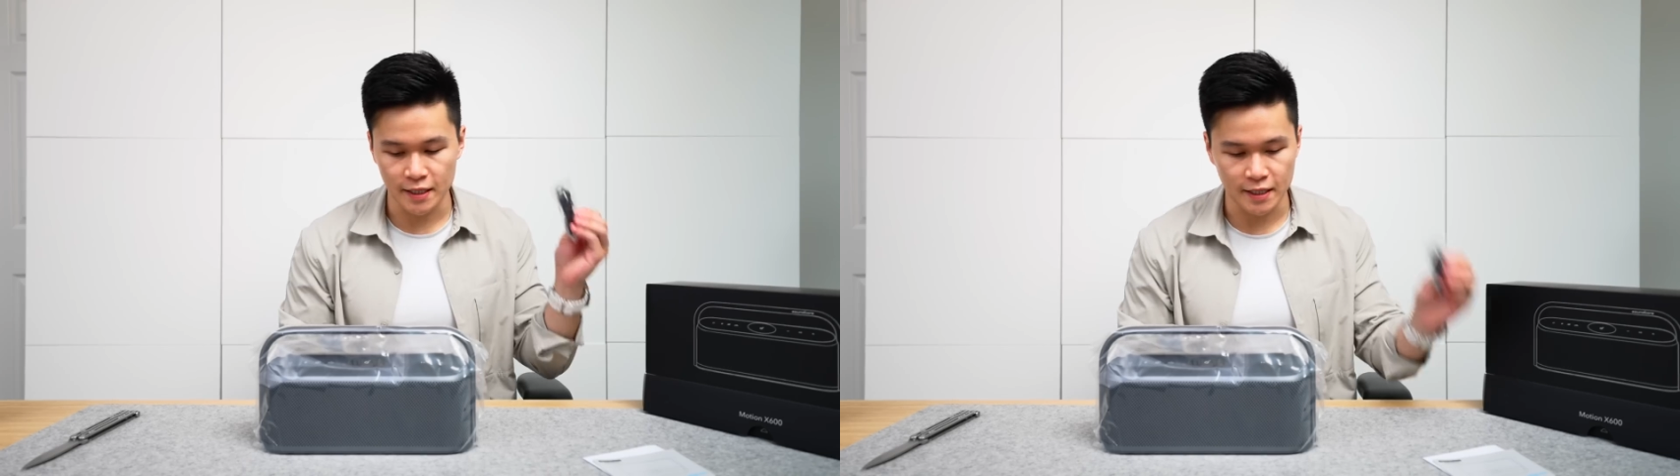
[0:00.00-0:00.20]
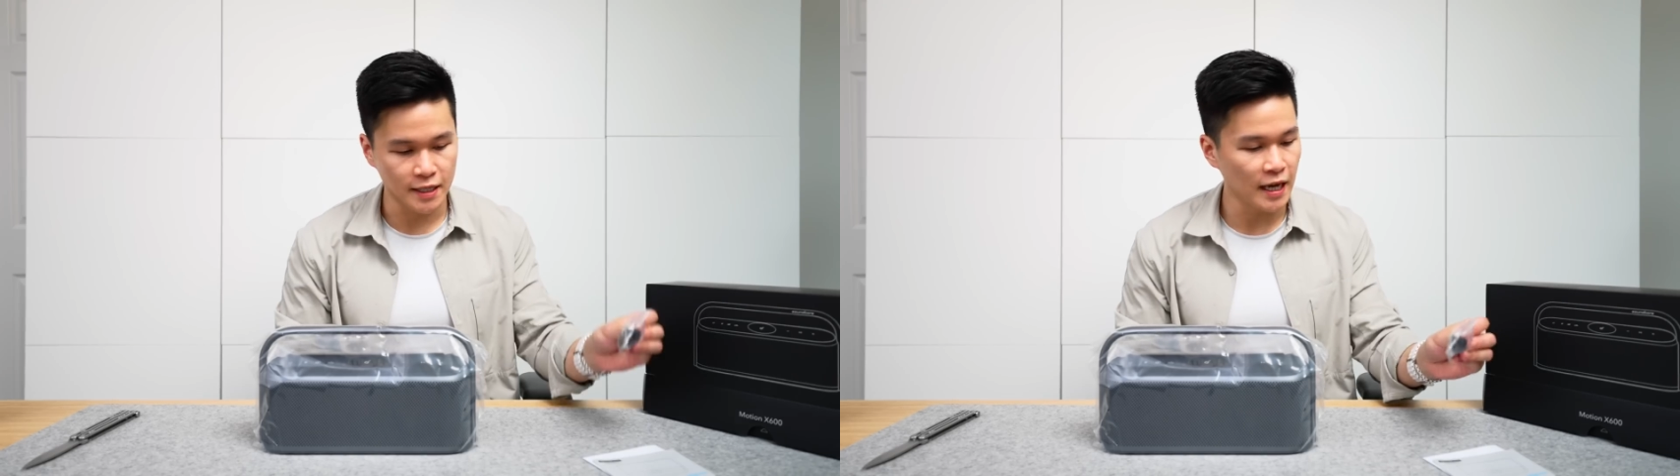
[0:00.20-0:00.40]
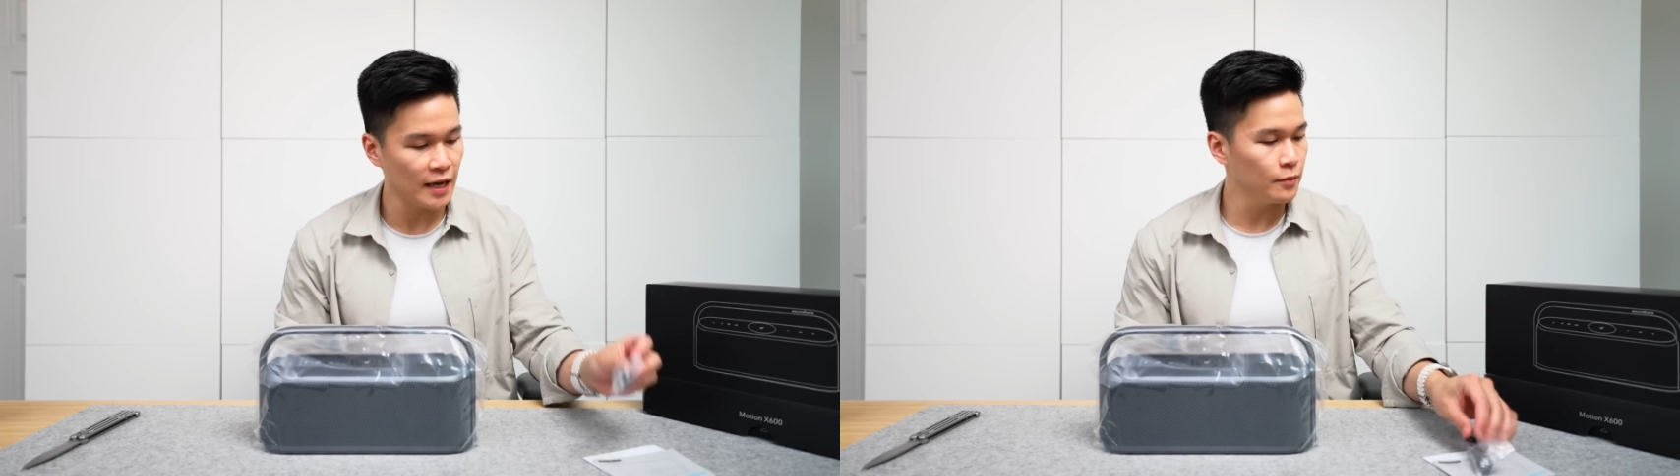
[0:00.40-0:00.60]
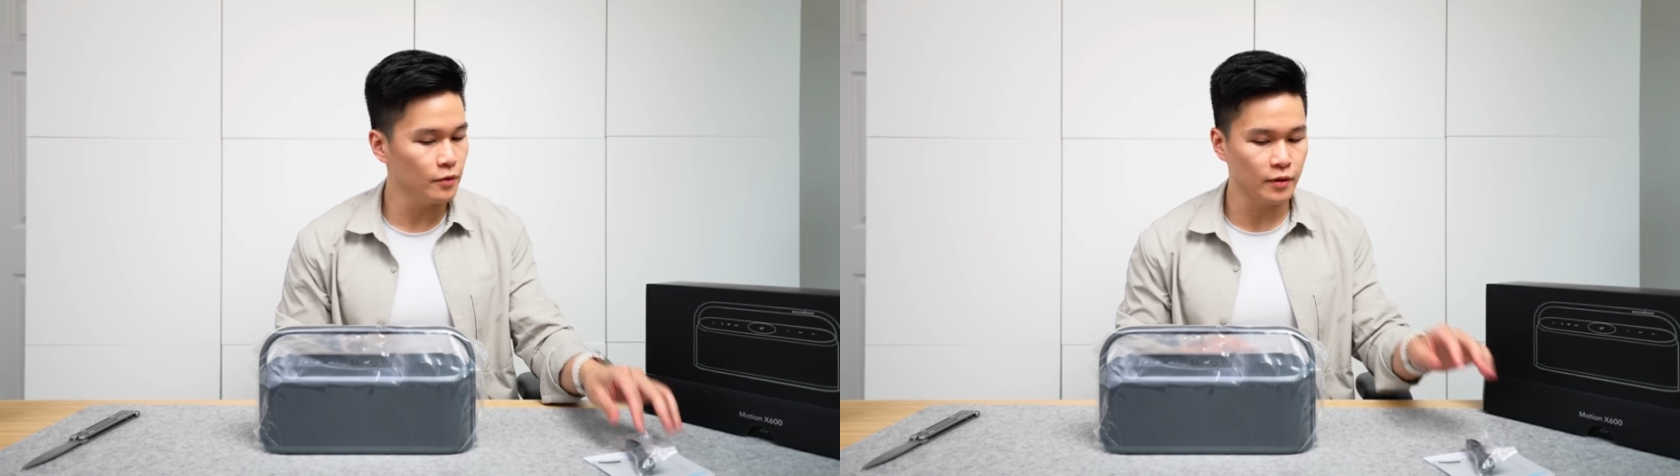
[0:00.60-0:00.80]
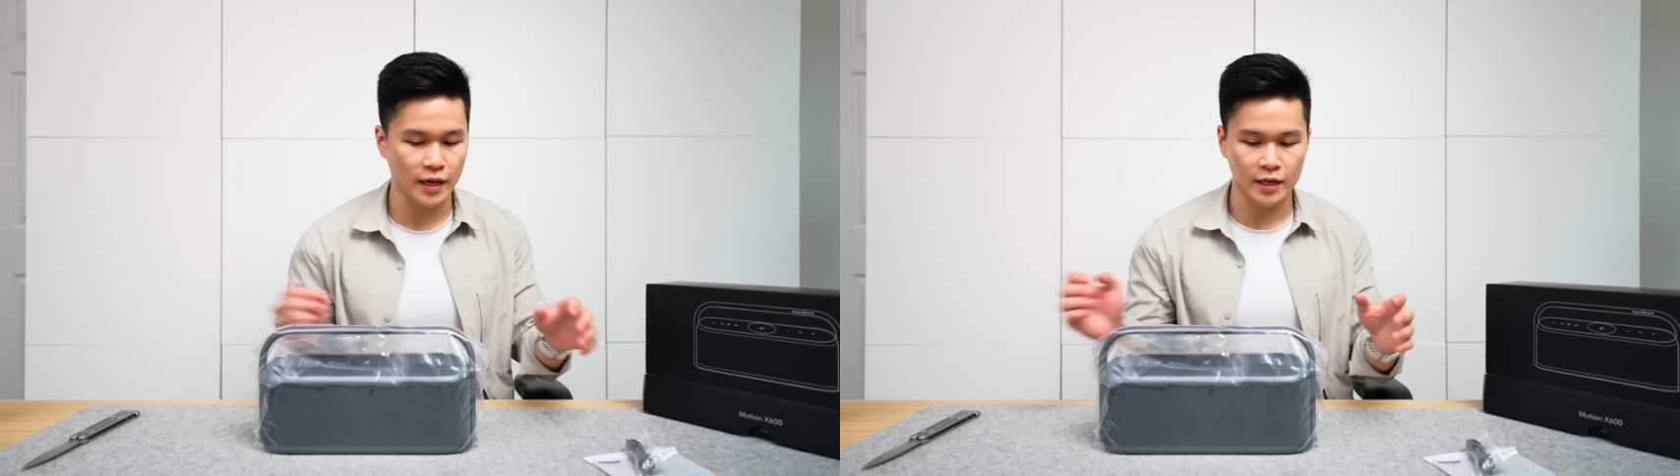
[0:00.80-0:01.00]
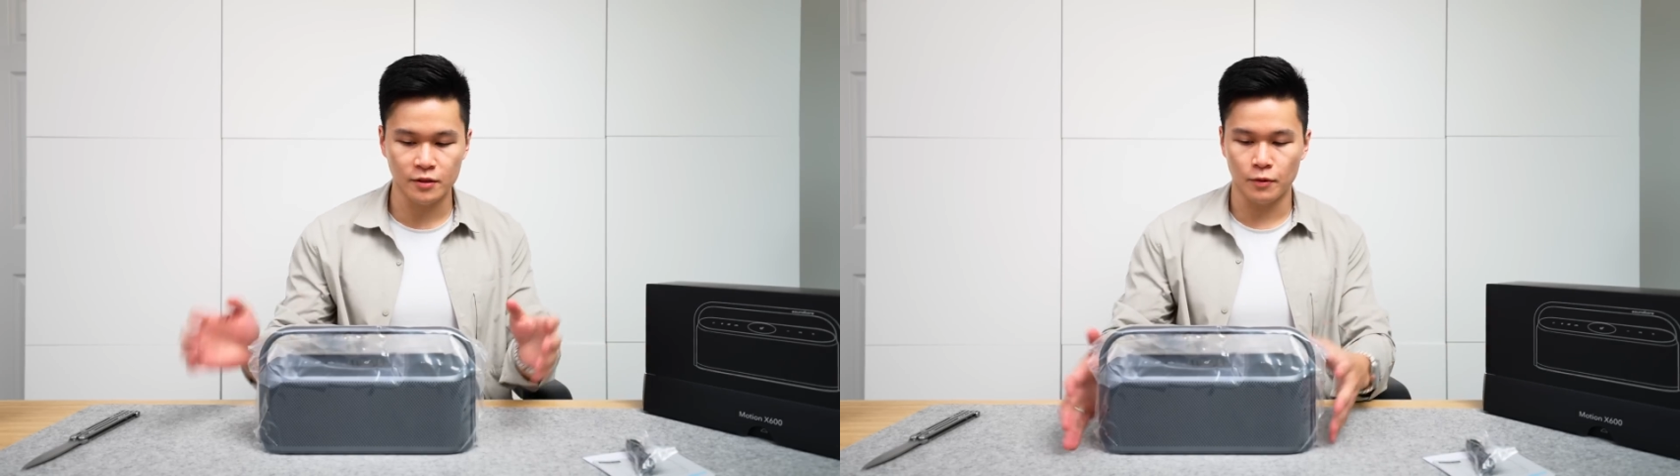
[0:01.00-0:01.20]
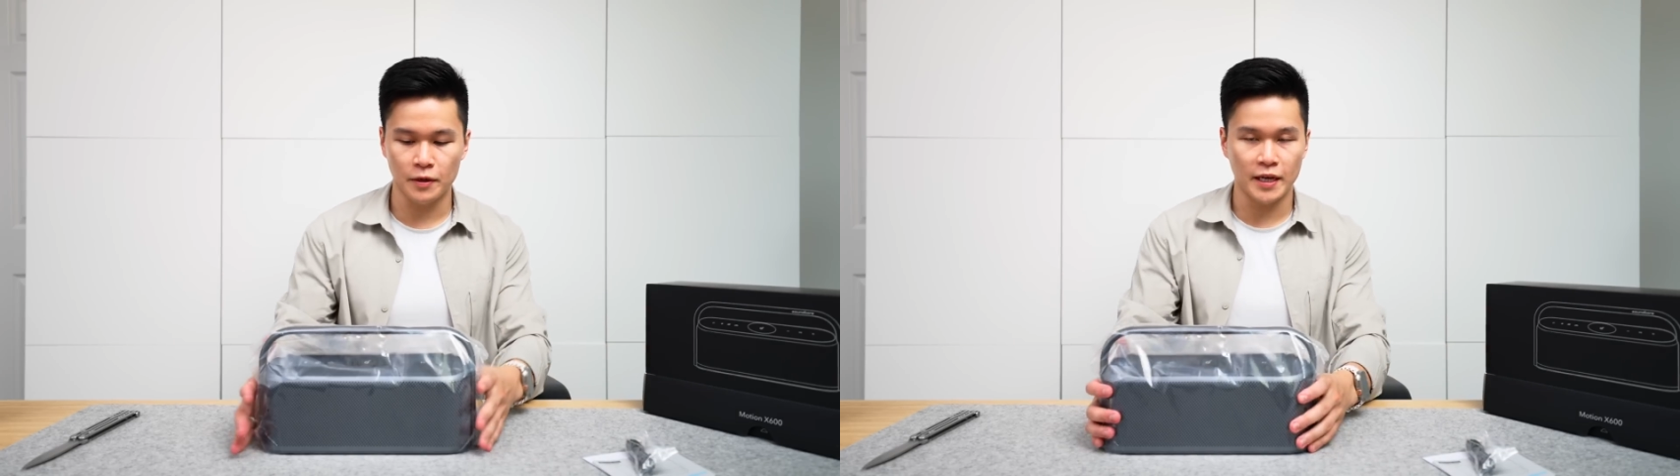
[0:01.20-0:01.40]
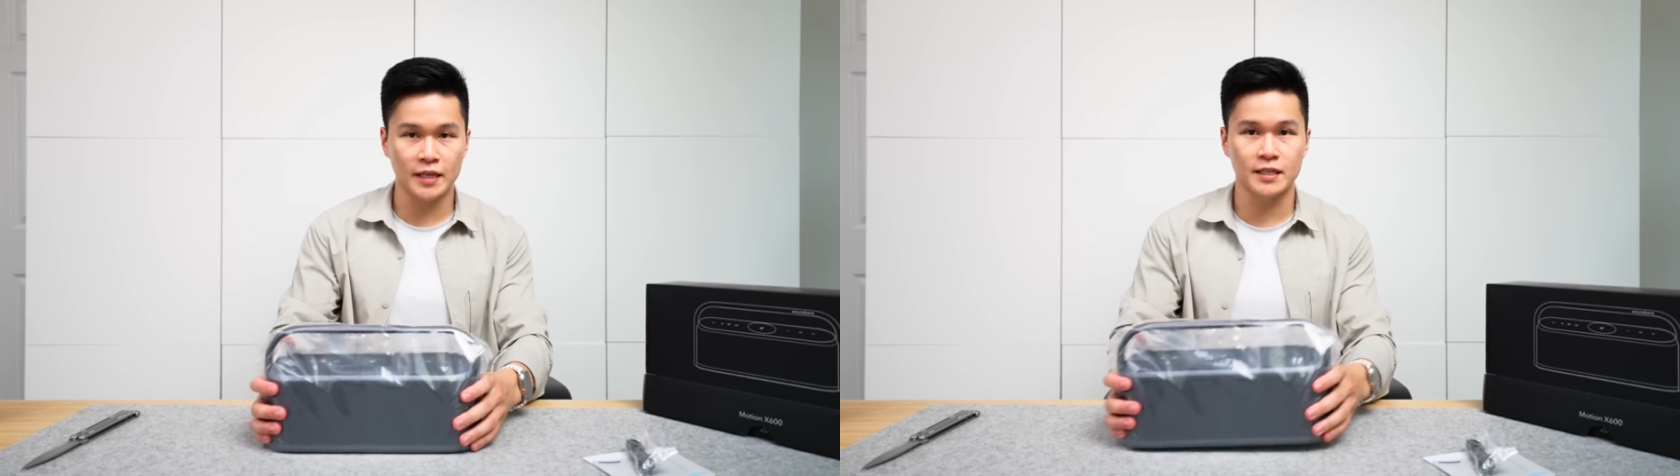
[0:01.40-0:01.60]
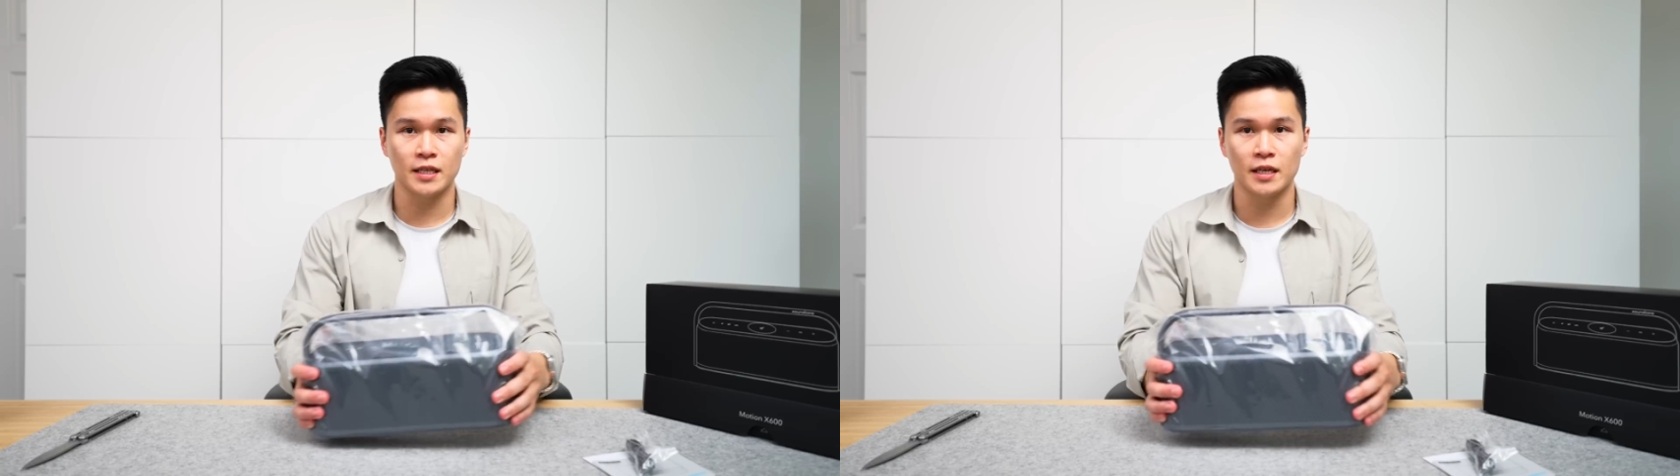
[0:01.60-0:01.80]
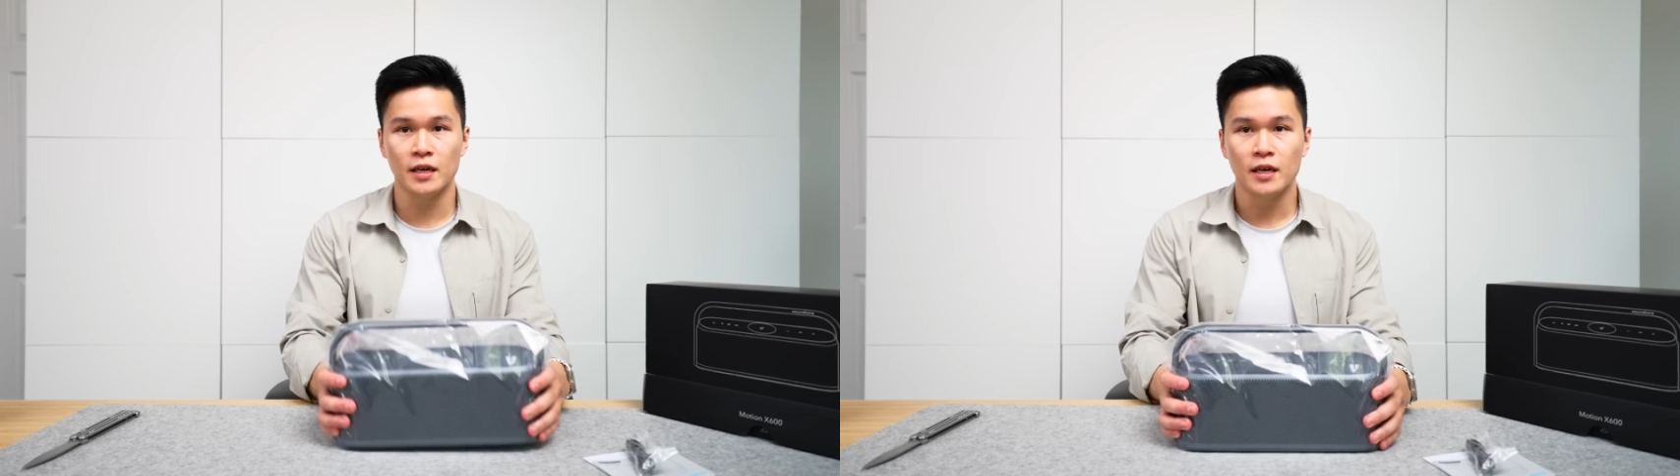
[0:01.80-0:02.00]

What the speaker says: to C cable, as well as the